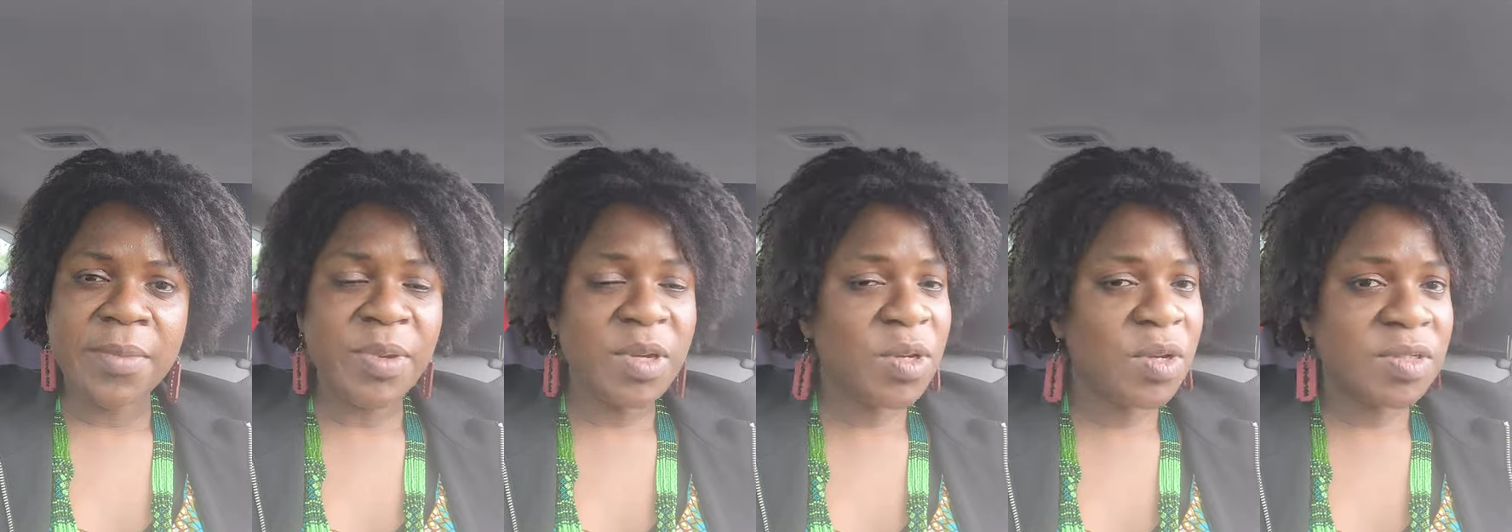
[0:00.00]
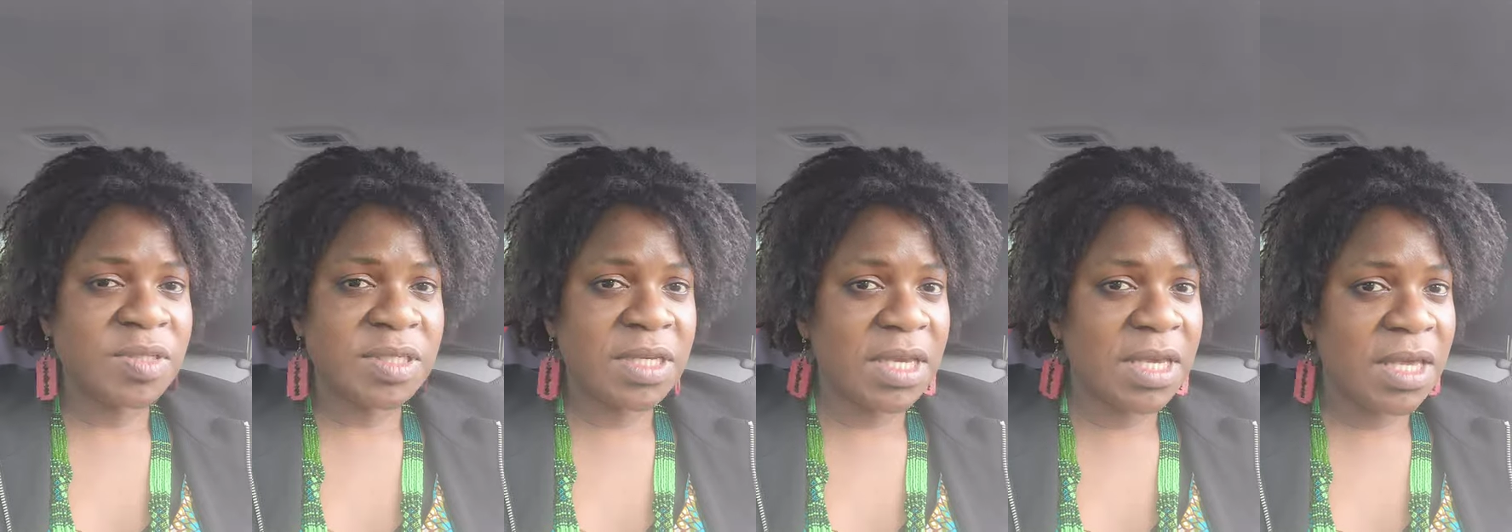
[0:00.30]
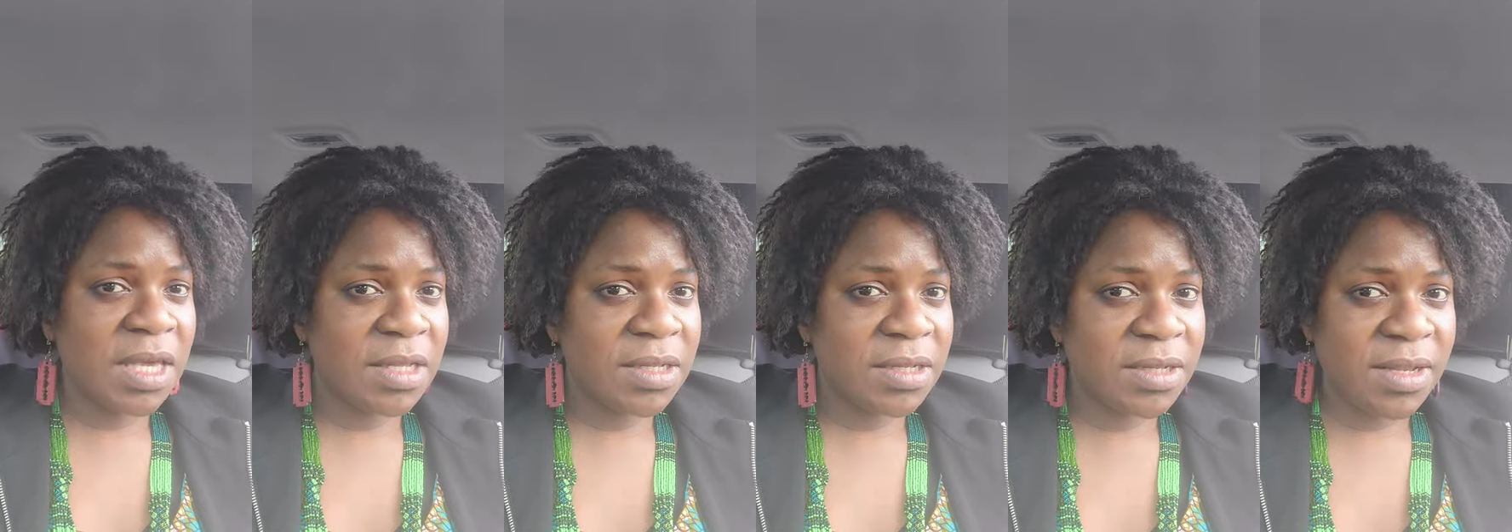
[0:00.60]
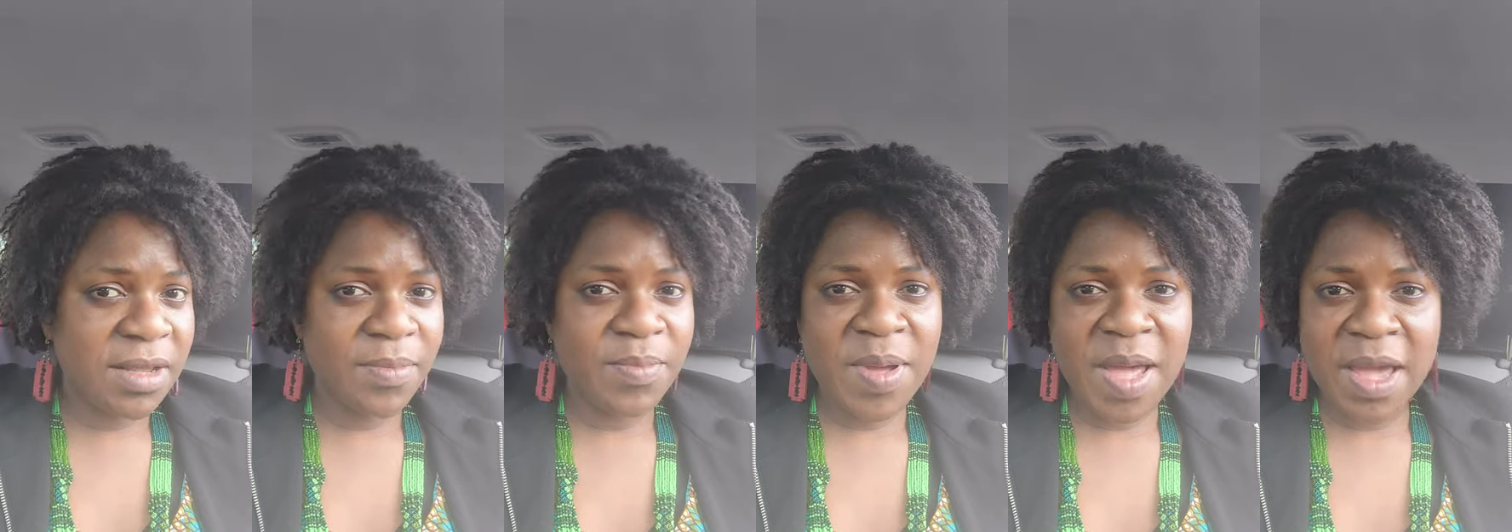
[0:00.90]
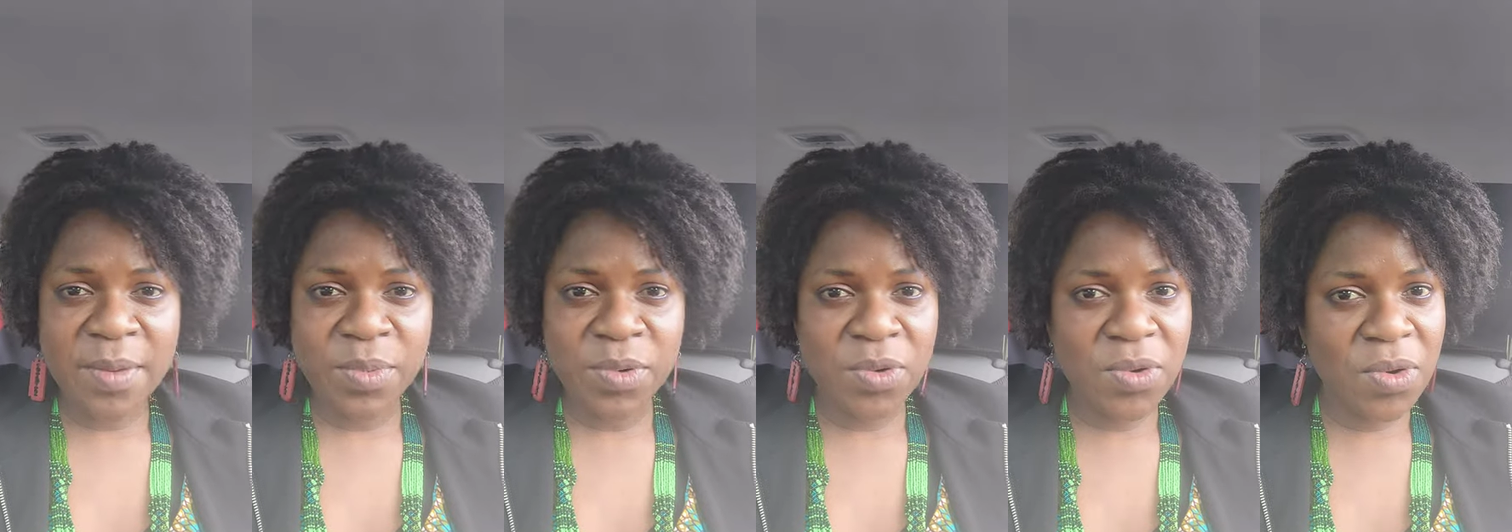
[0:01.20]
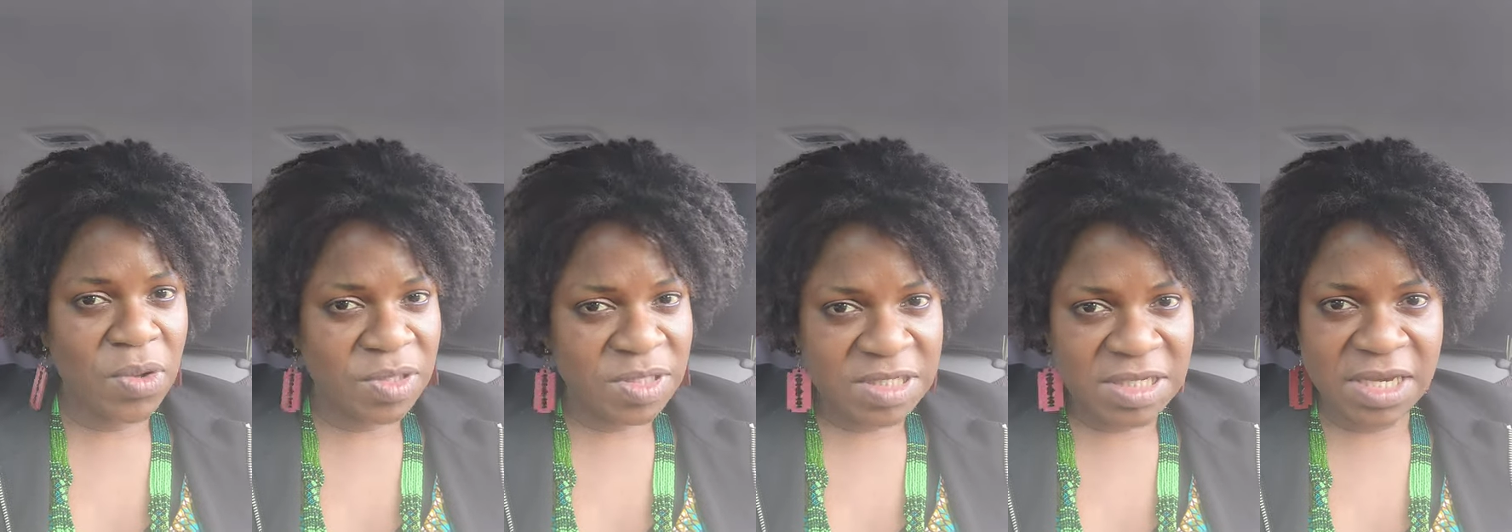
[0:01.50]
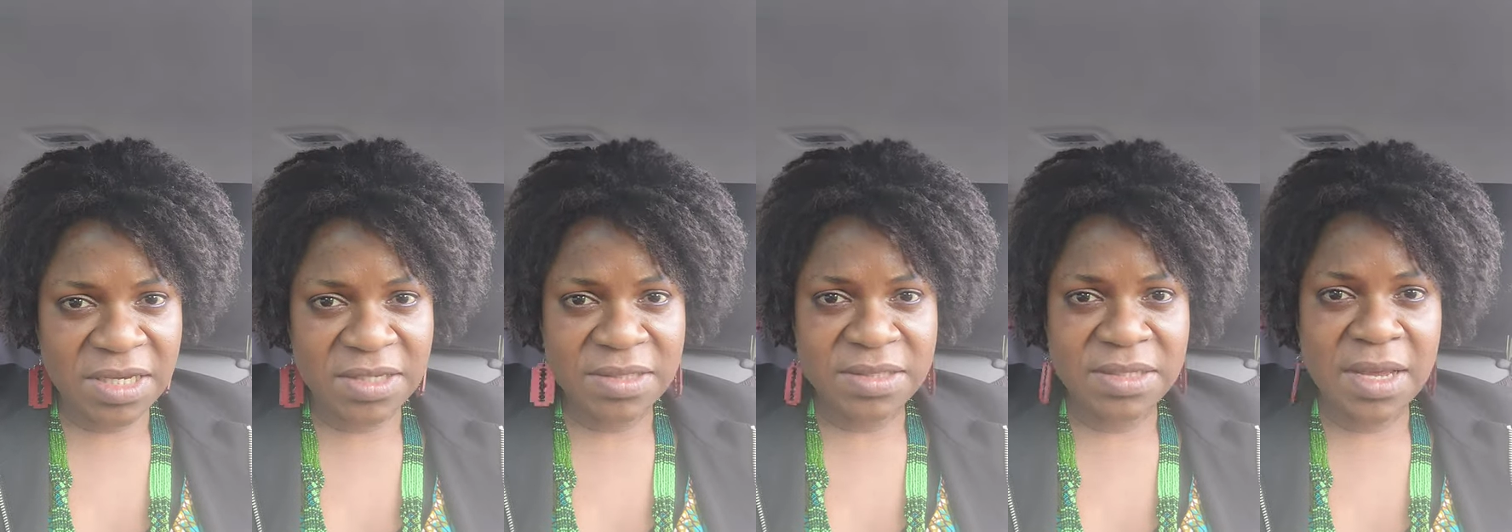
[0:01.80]
because in the Bible
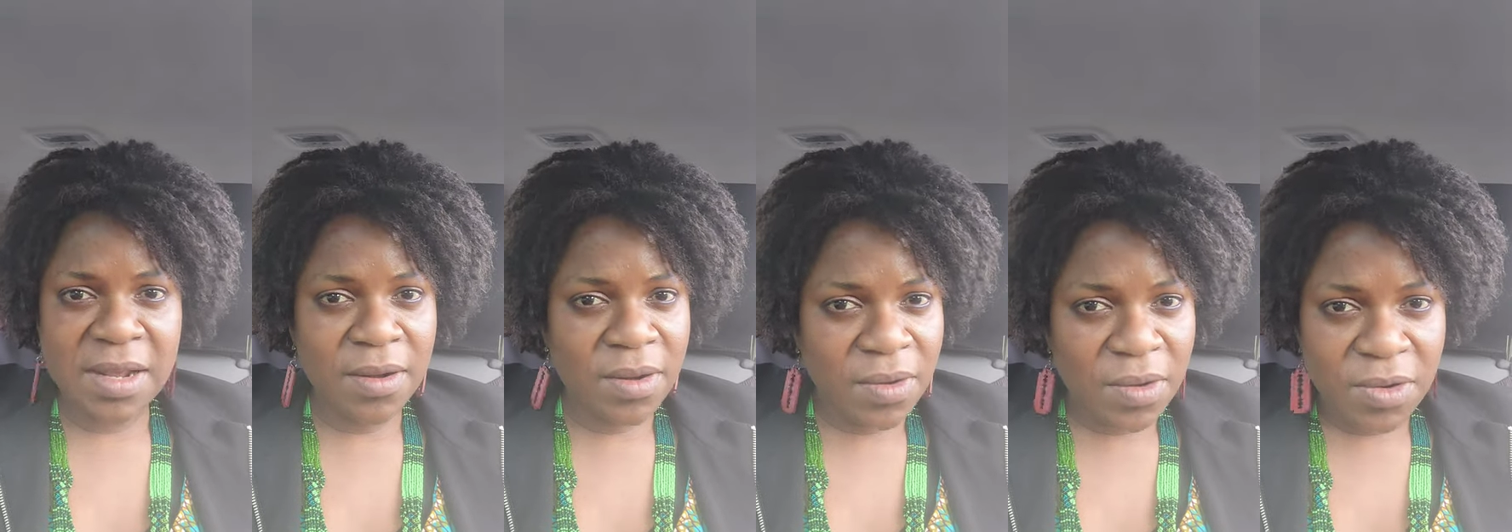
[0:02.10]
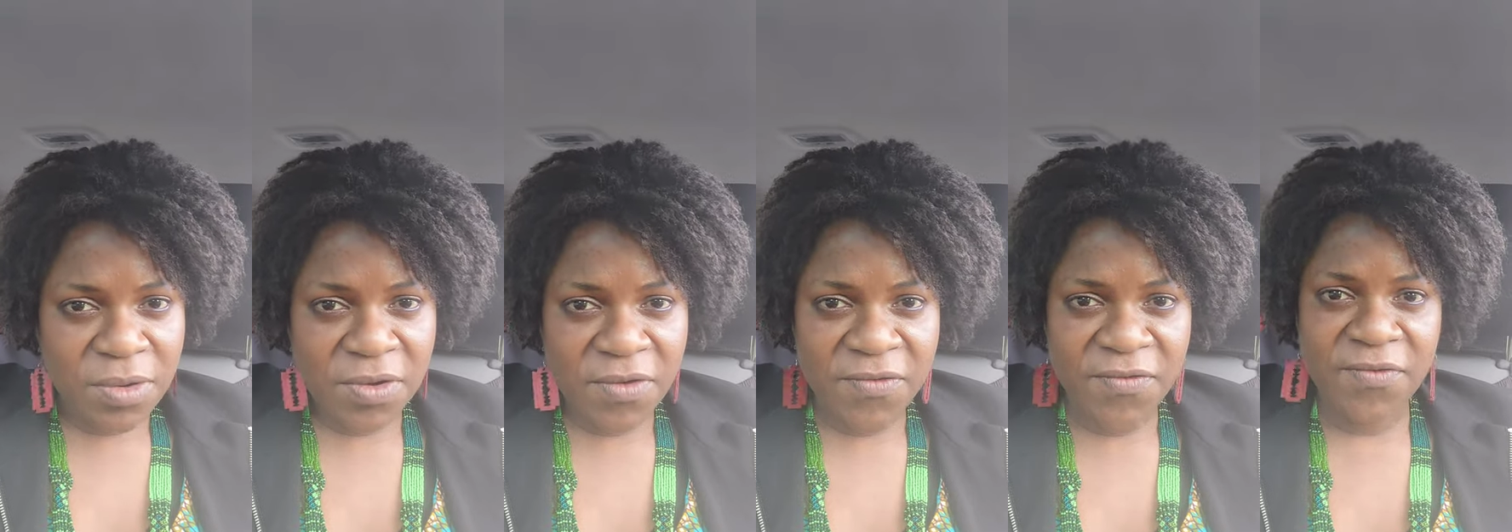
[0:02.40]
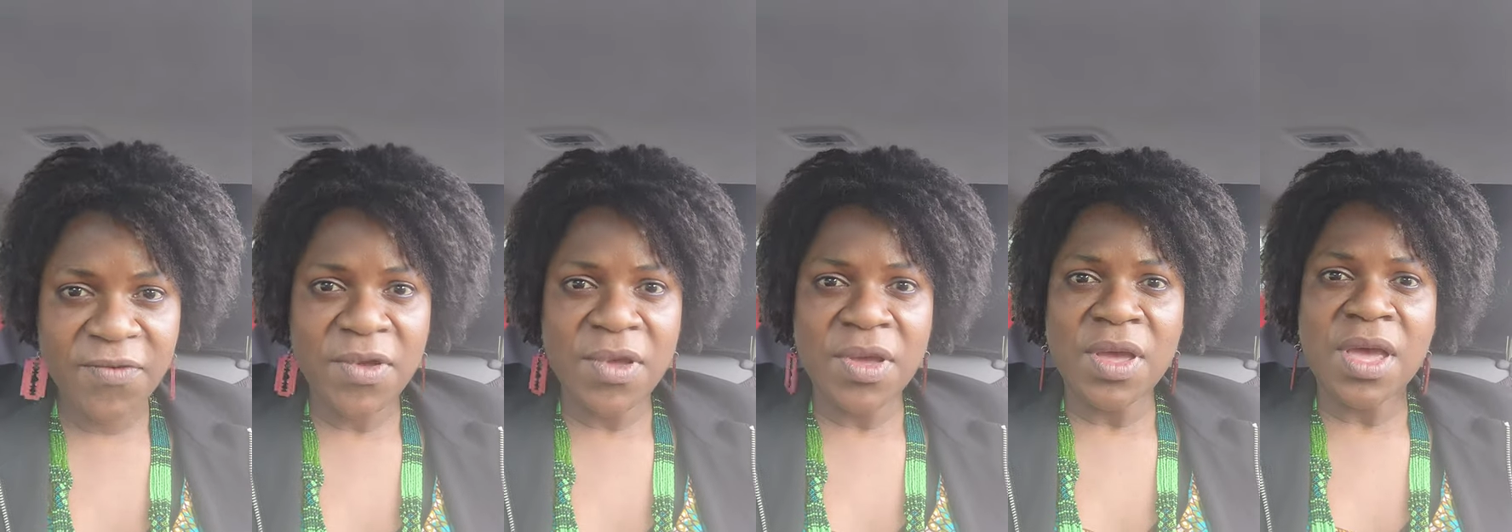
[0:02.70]
contains a lot of